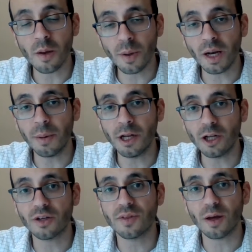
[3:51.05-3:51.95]
ben
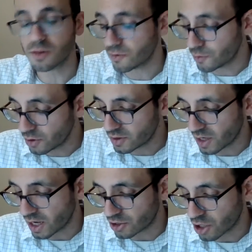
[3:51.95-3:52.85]
Aminadav. That was the first
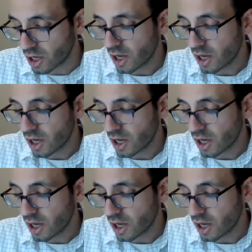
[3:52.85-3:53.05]
stage.